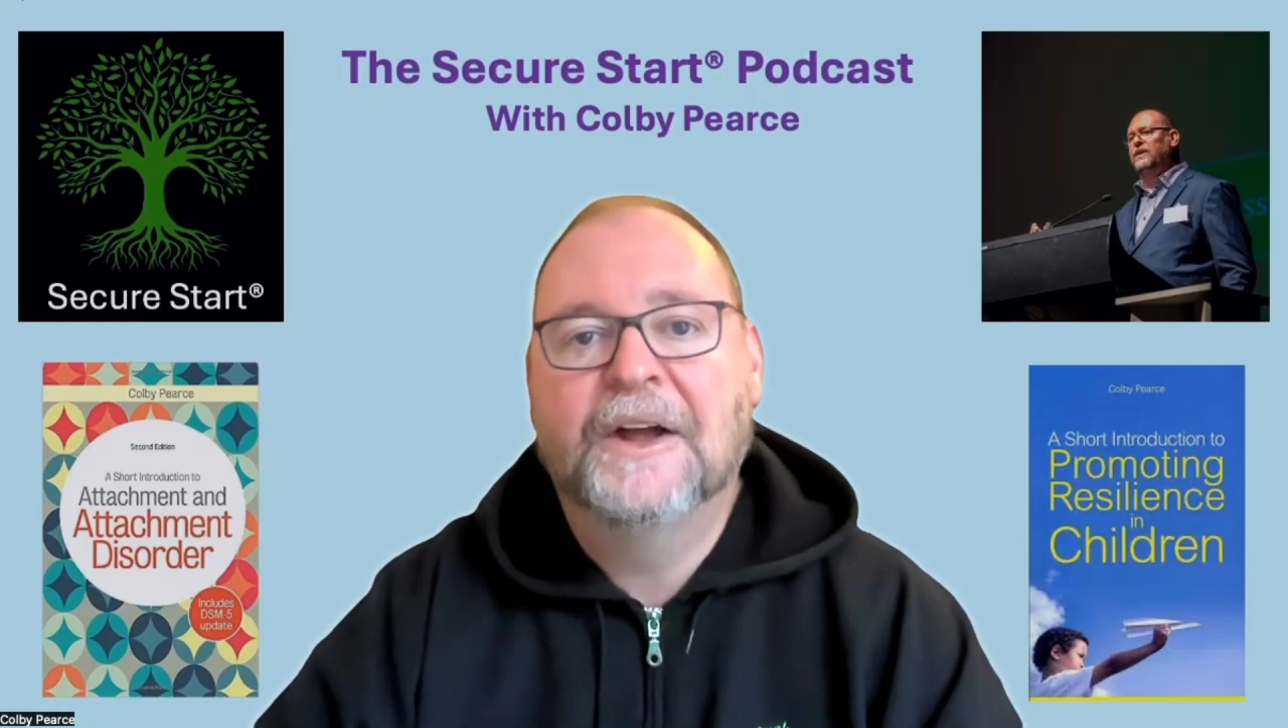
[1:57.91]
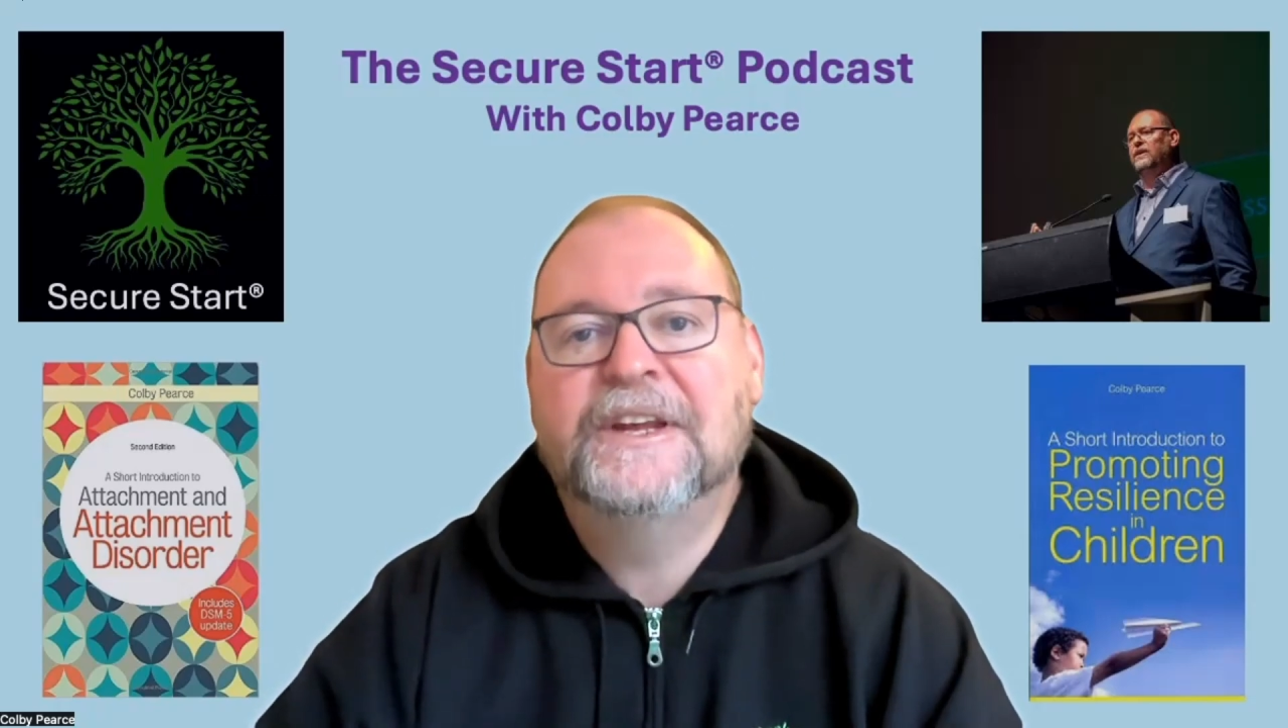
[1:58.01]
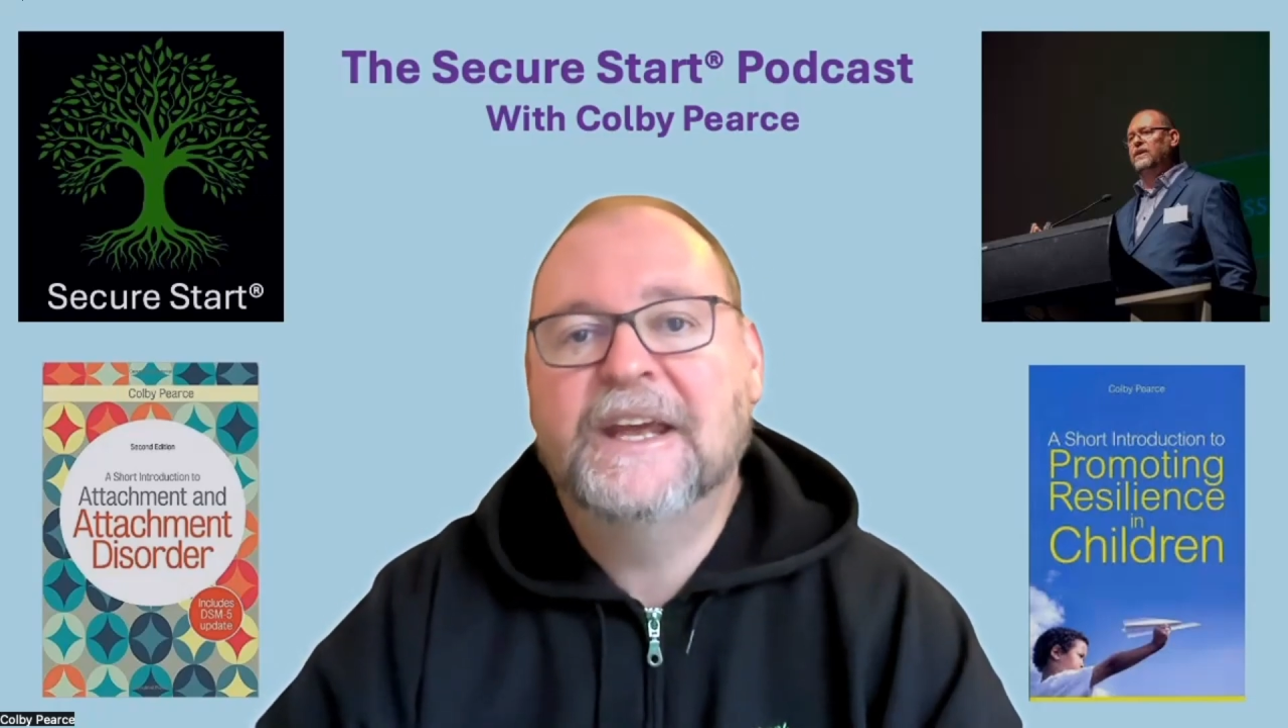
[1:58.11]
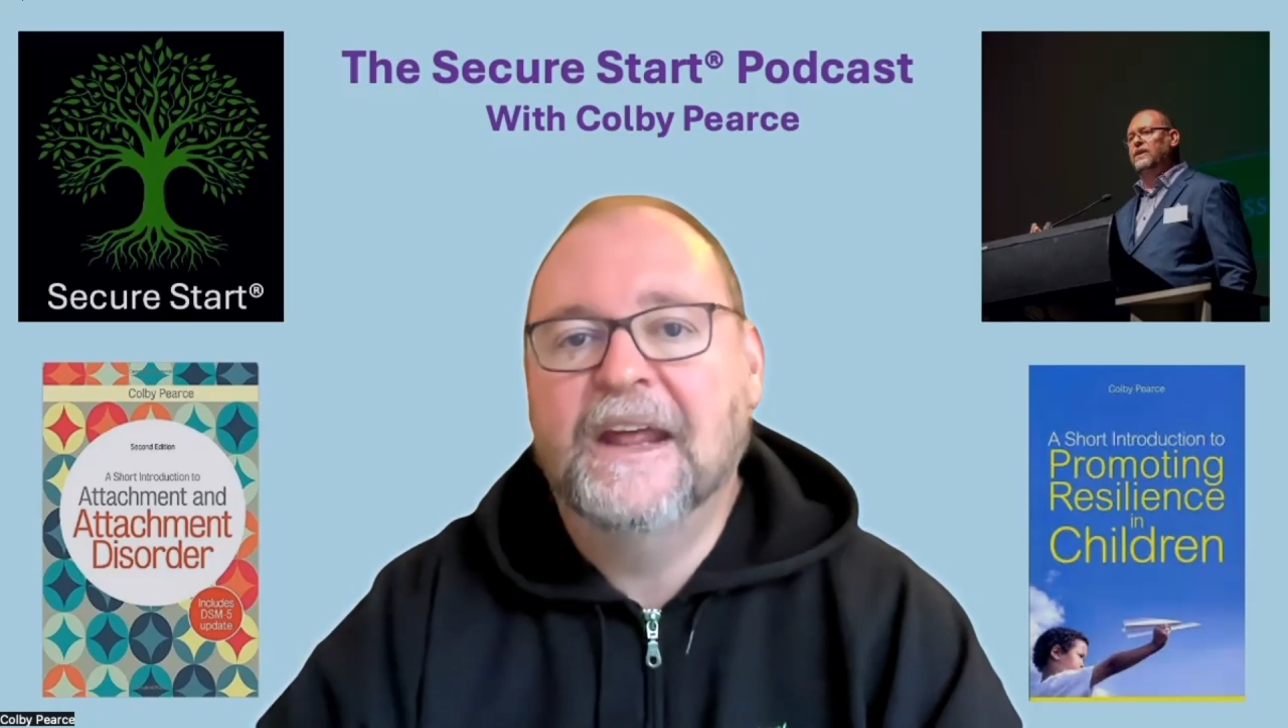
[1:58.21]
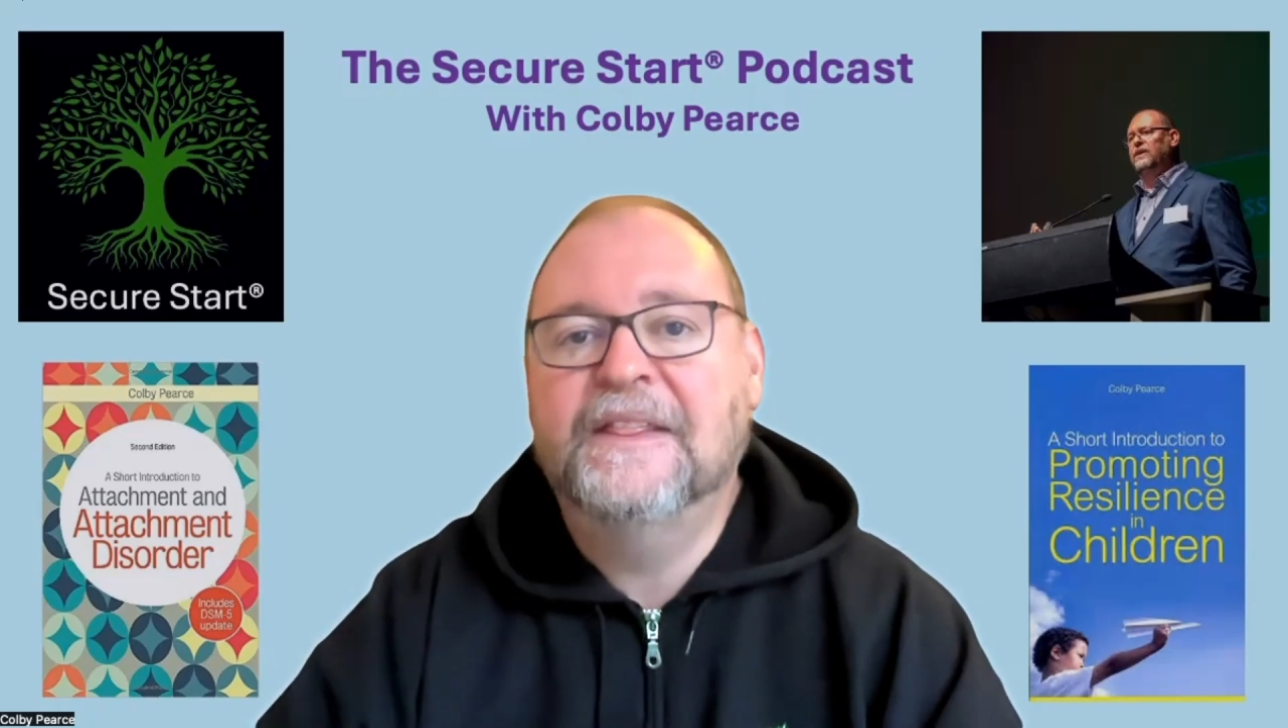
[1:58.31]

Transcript: to get